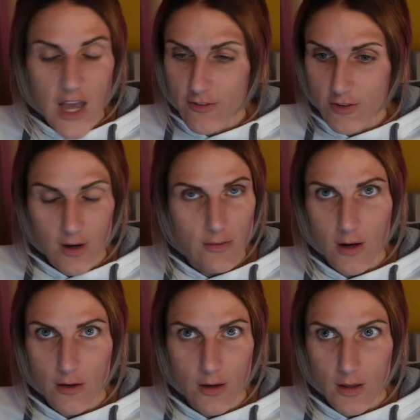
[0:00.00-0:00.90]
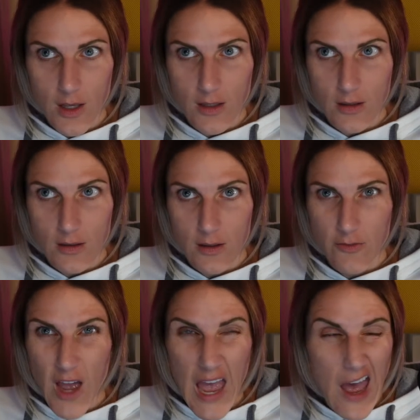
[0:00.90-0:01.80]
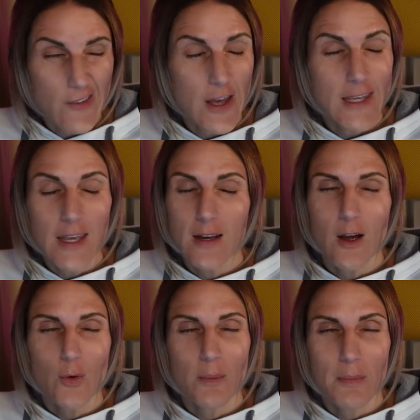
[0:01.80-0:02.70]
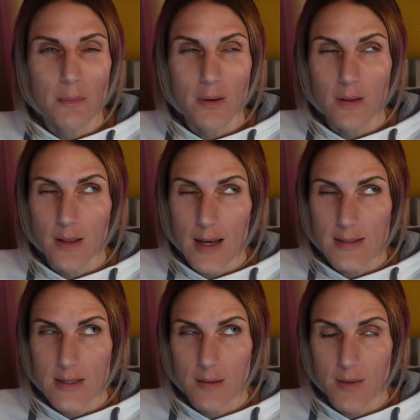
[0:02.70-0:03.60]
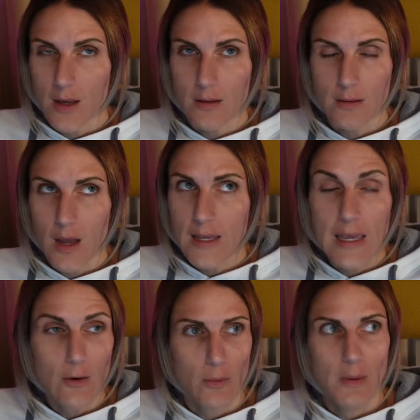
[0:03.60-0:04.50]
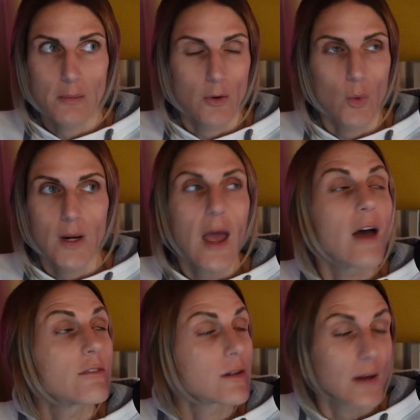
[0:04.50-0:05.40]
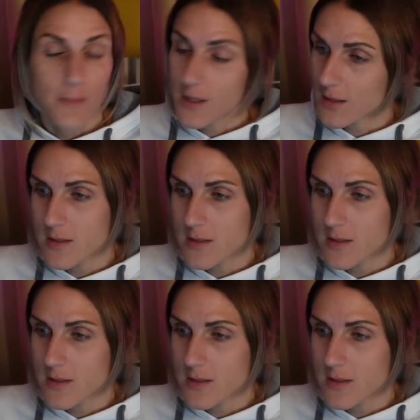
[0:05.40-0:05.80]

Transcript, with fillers: Never. I'm not like like one have, that one that's come untied. top. remember the last time. I, I can't remember one ever coming